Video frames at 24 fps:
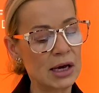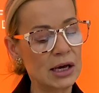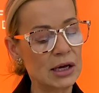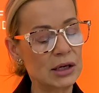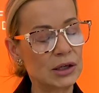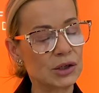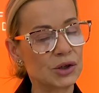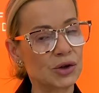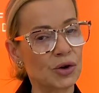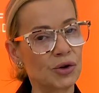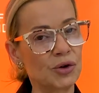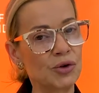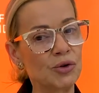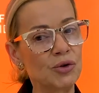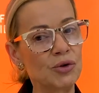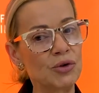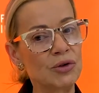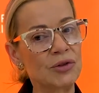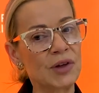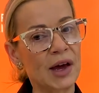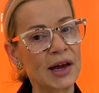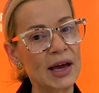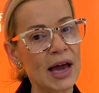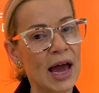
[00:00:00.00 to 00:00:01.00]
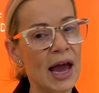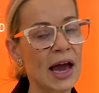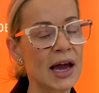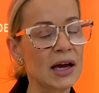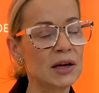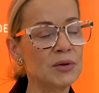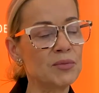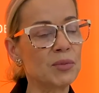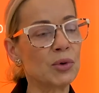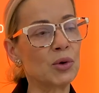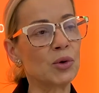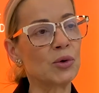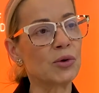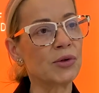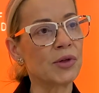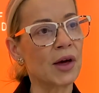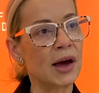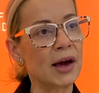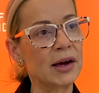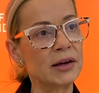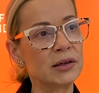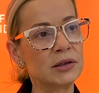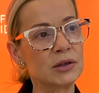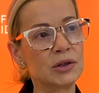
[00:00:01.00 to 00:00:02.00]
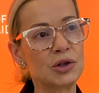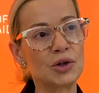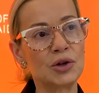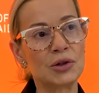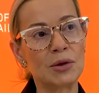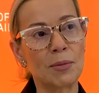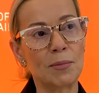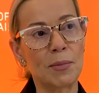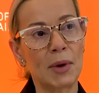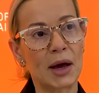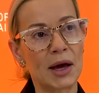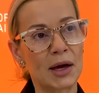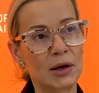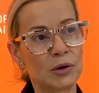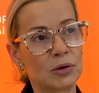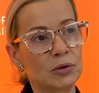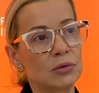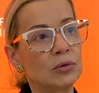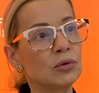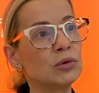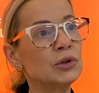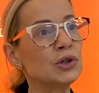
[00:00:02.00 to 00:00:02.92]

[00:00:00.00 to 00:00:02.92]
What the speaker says: So they handball that to the male,